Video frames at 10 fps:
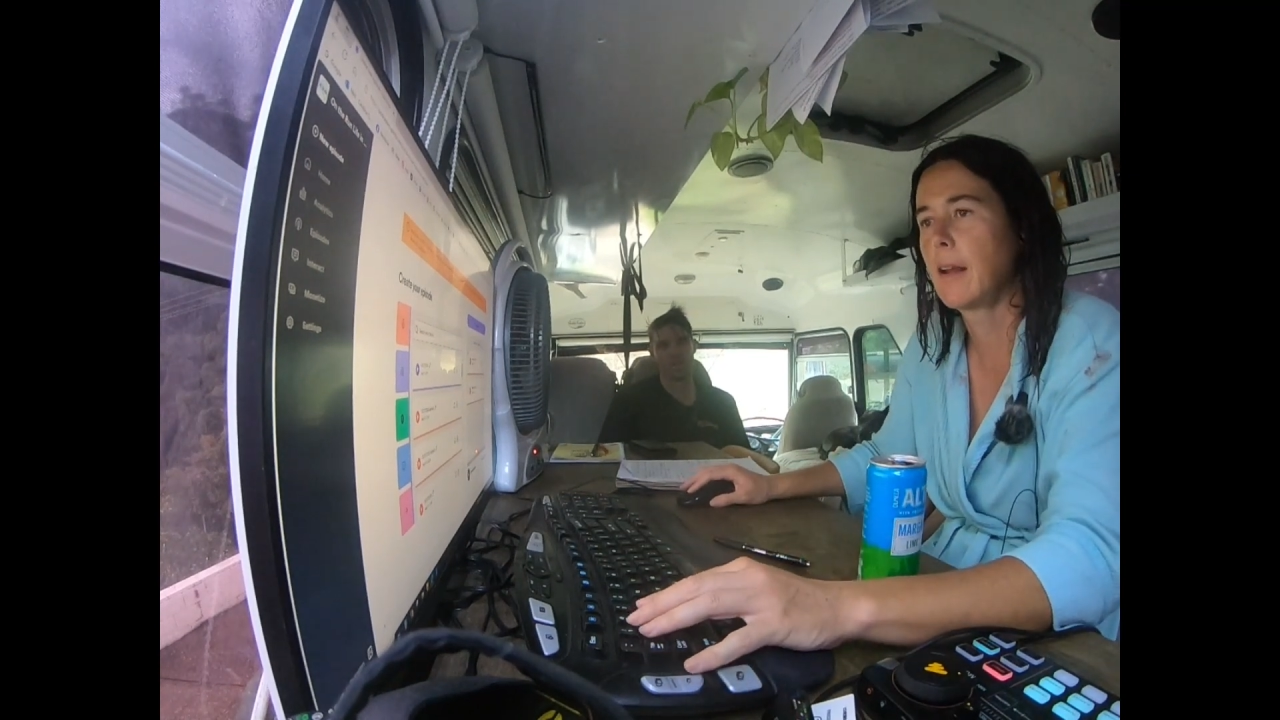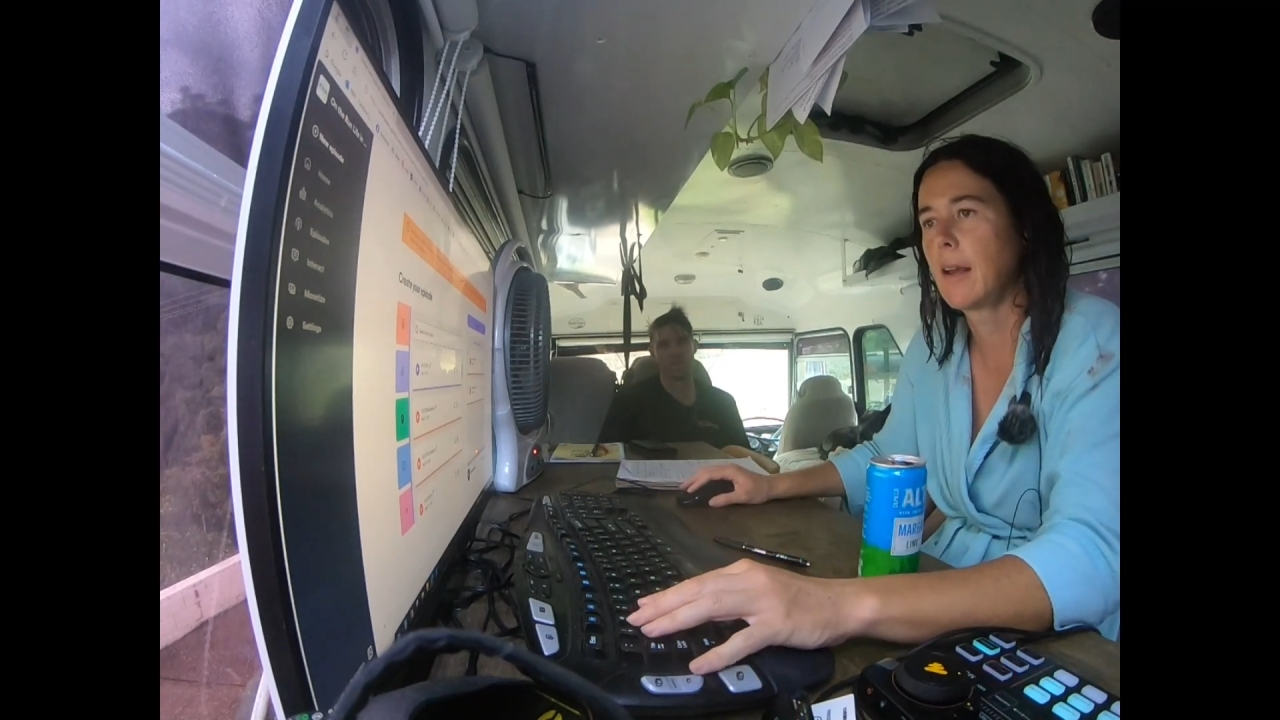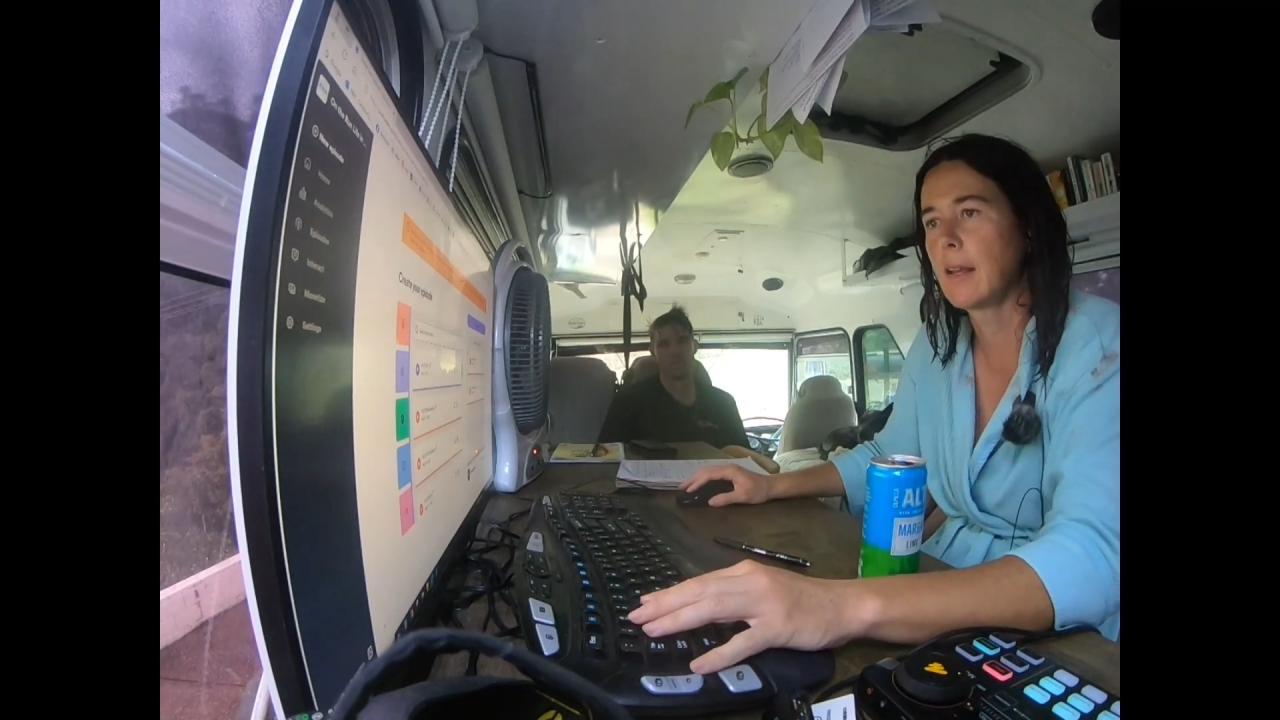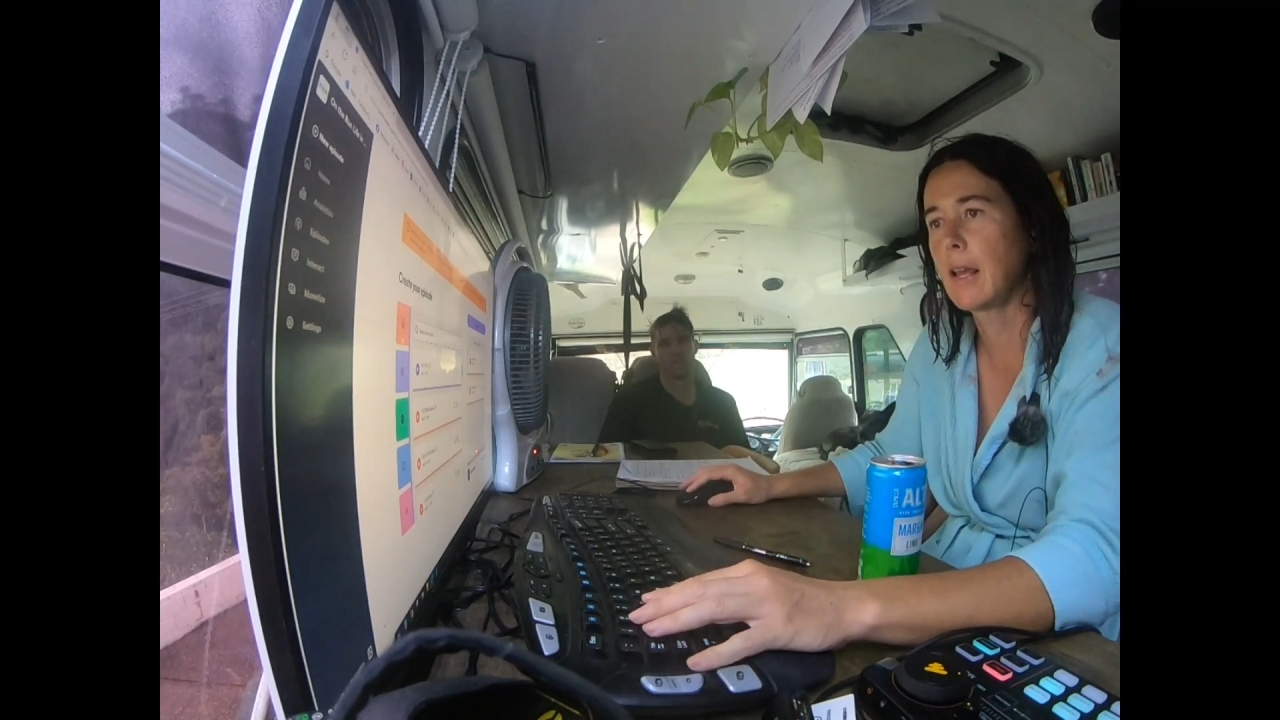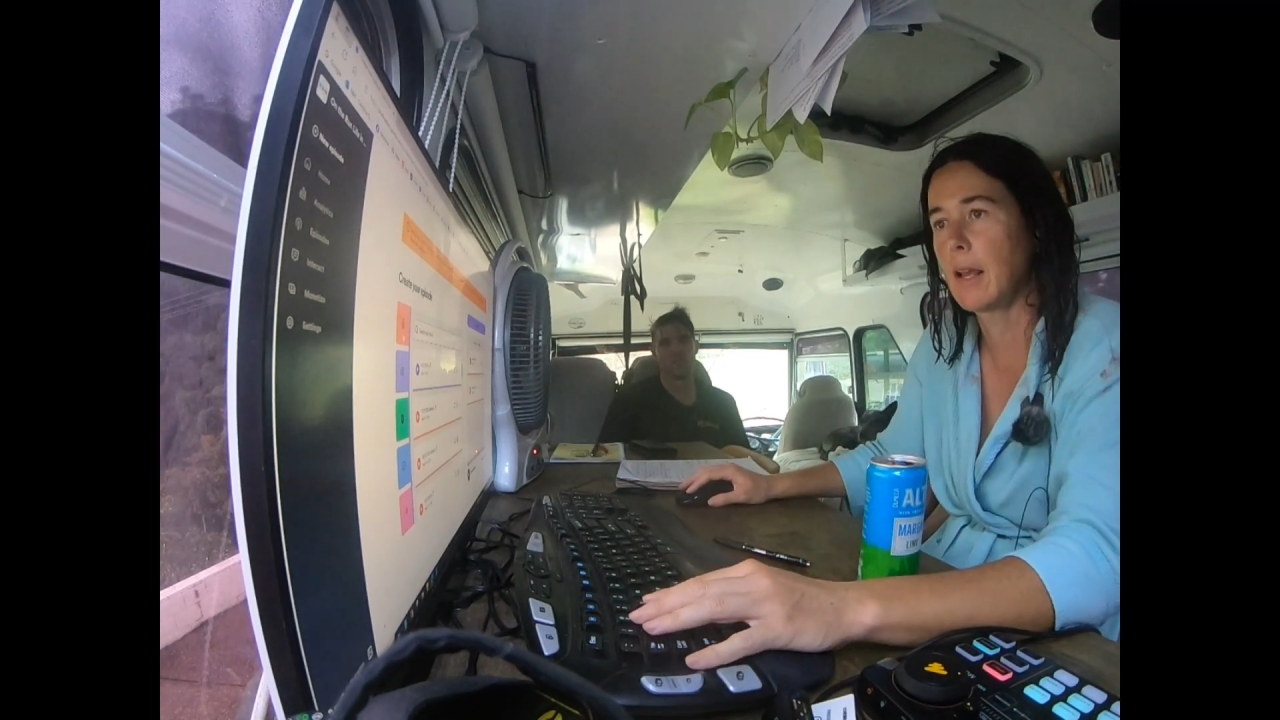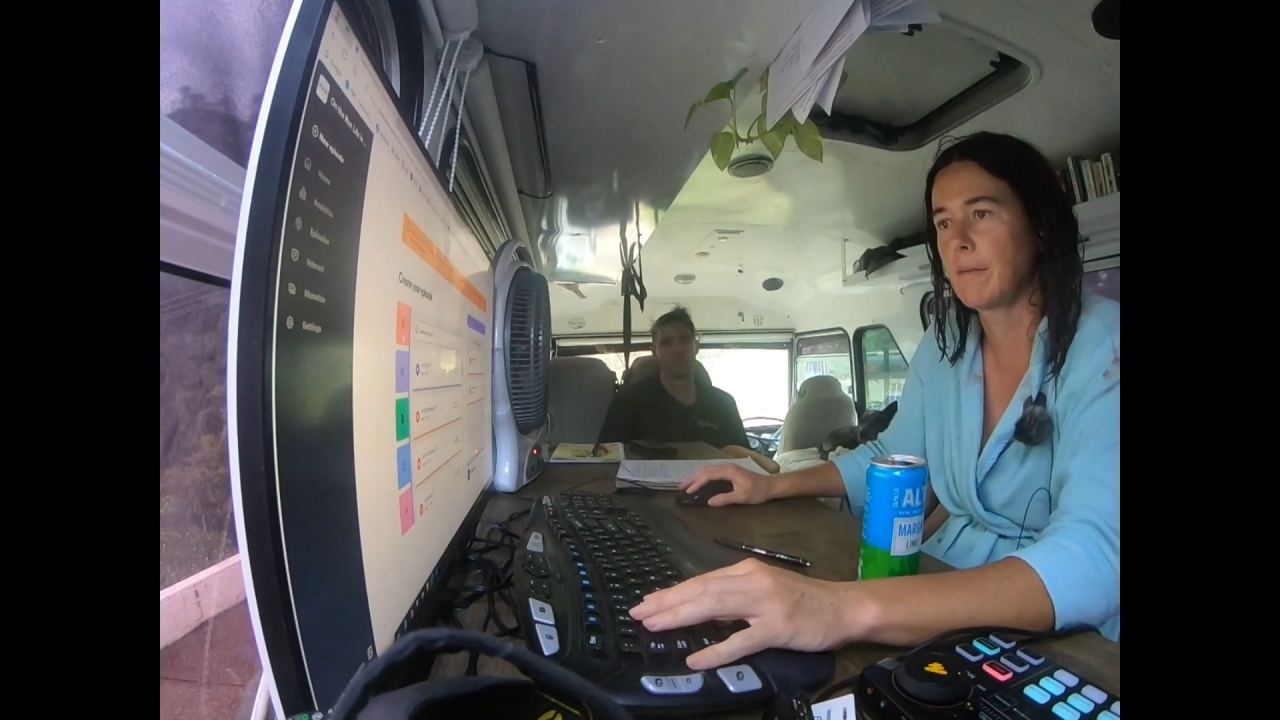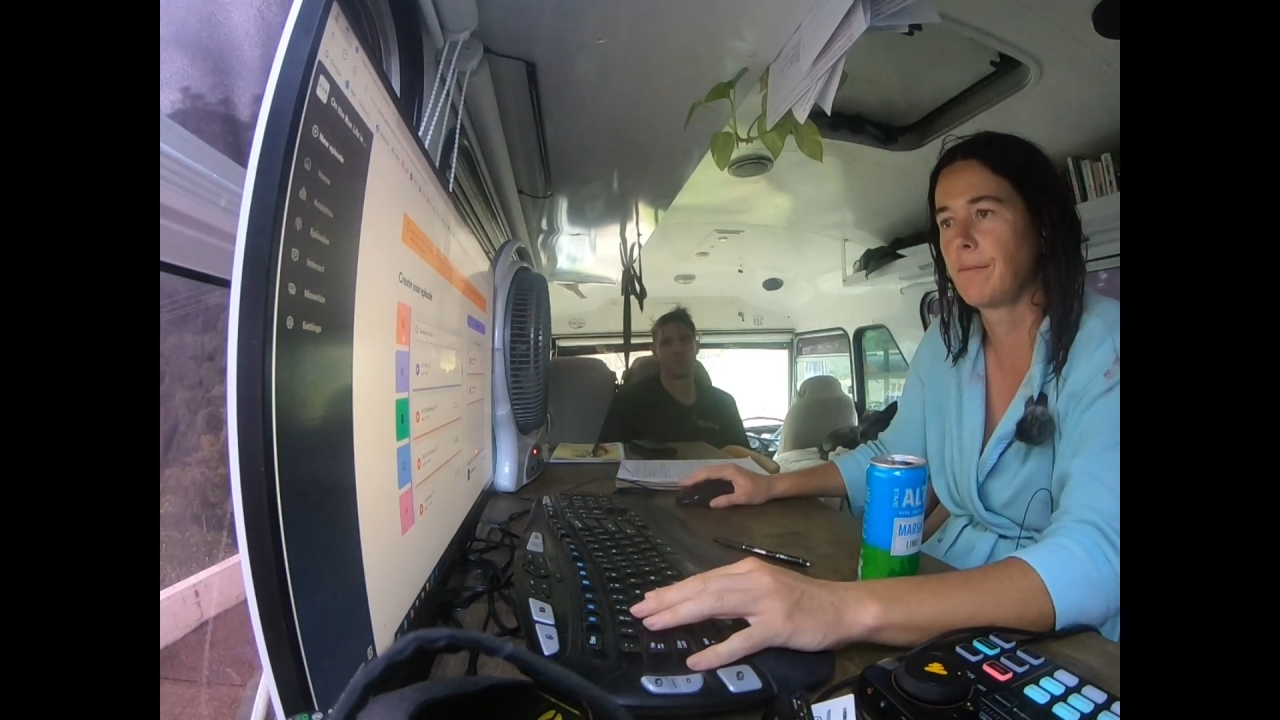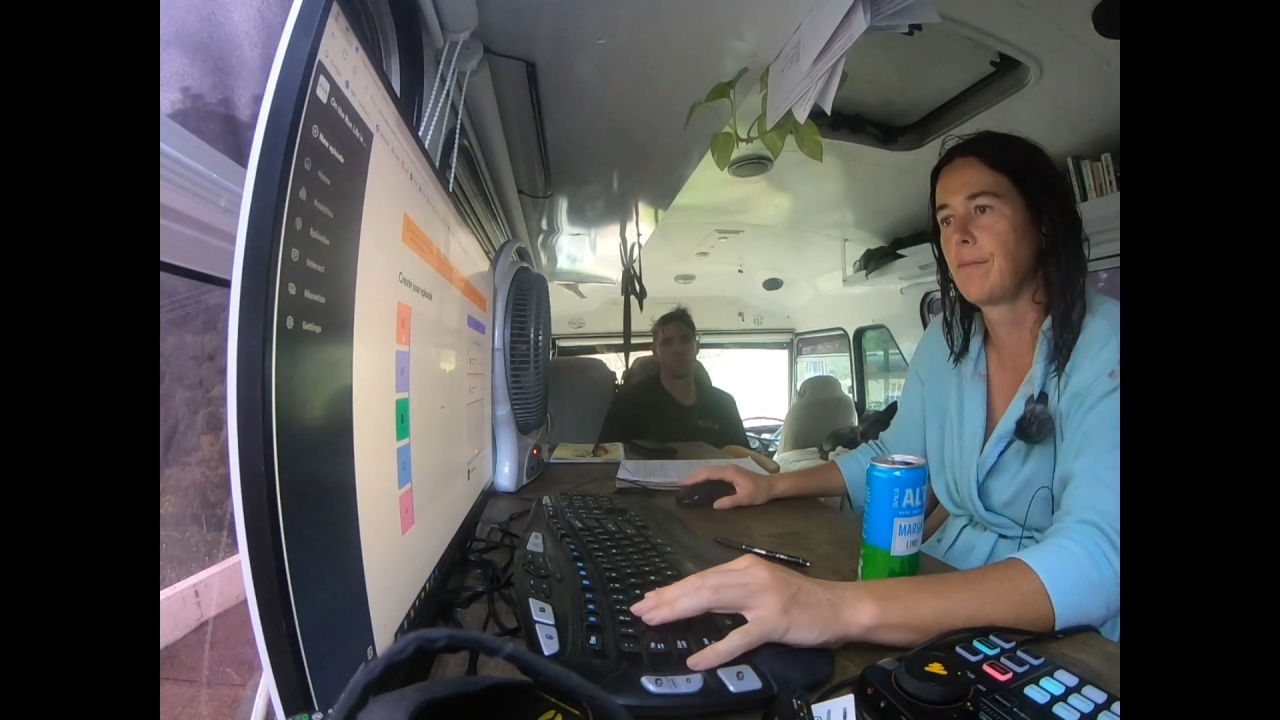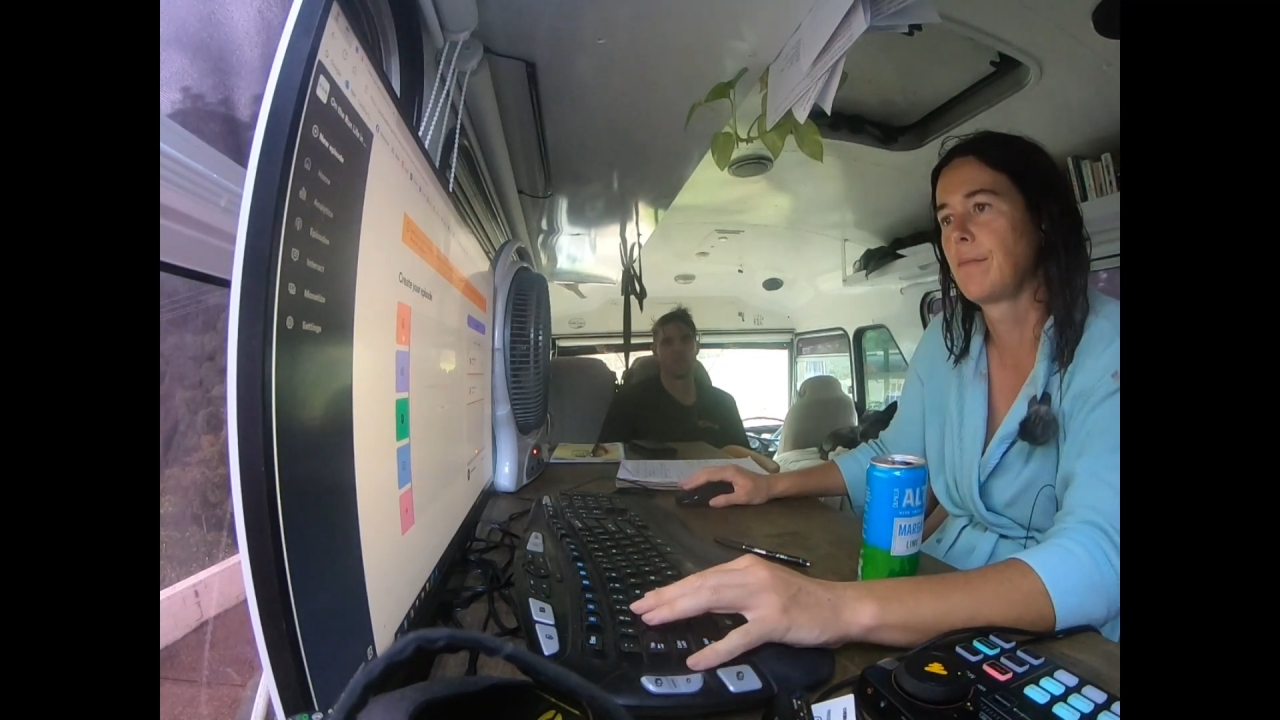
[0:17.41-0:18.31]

again.